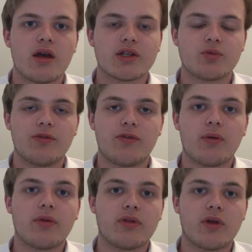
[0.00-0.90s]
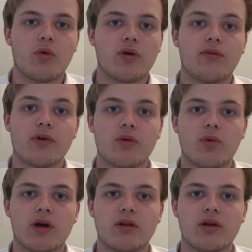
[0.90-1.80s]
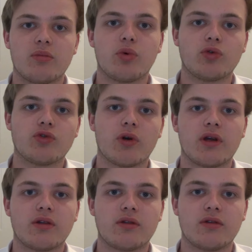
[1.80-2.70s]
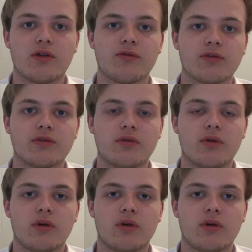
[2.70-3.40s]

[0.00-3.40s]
as we felt that they worked very well in portraying the different